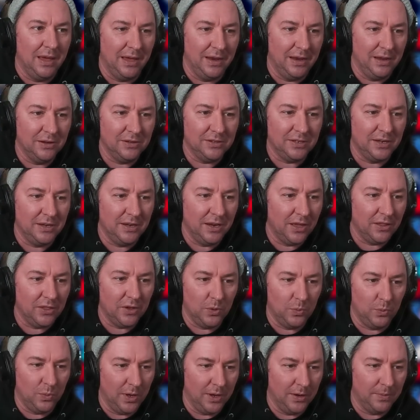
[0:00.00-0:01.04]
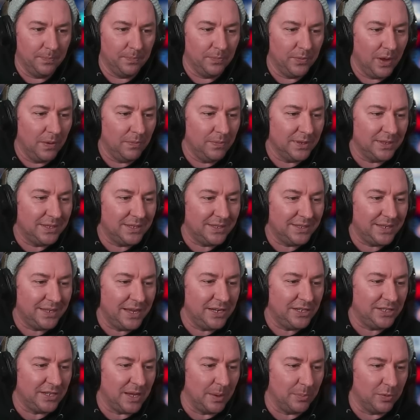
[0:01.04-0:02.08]
And here's another one of the
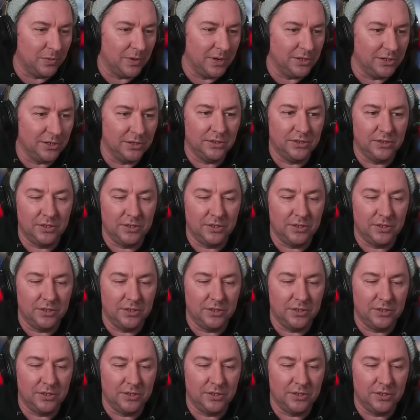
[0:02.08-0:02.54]
stage separation.